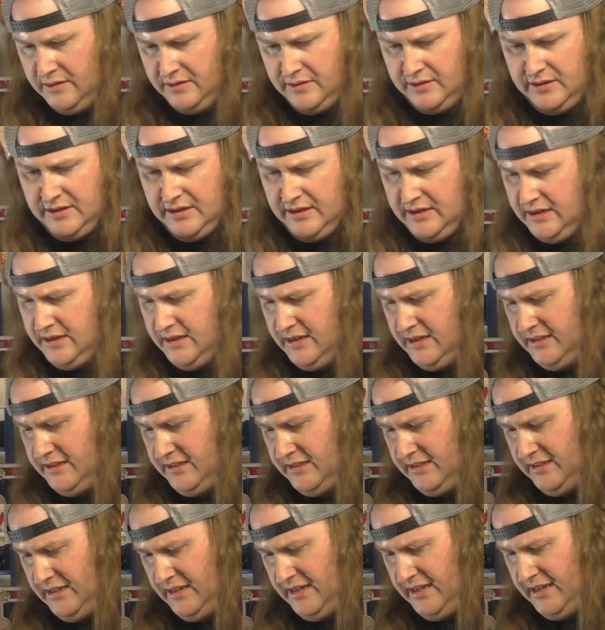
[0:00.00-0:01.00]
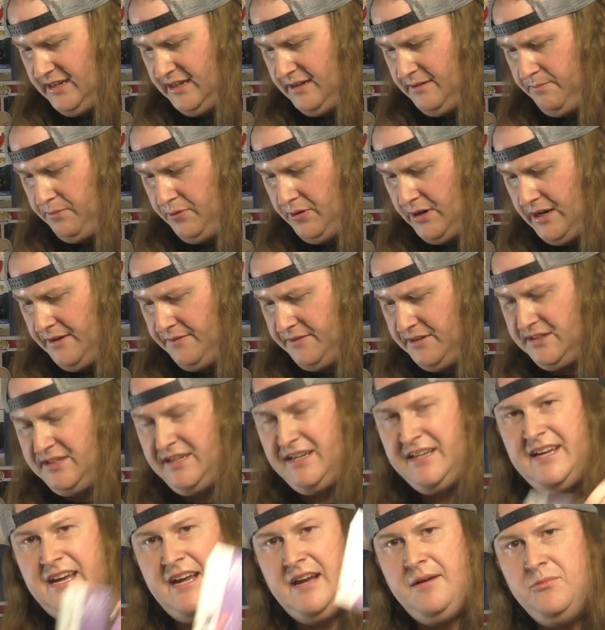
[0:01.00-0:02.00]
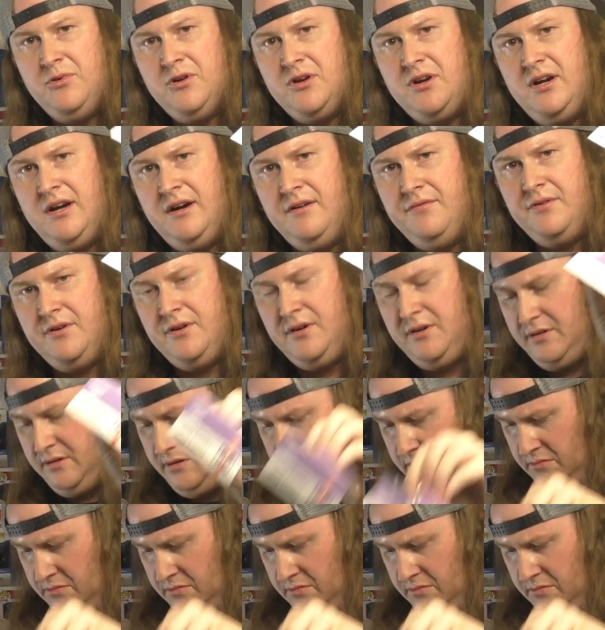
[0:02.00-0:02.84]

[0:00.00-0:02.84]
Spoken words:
The Snick privacy camera cover.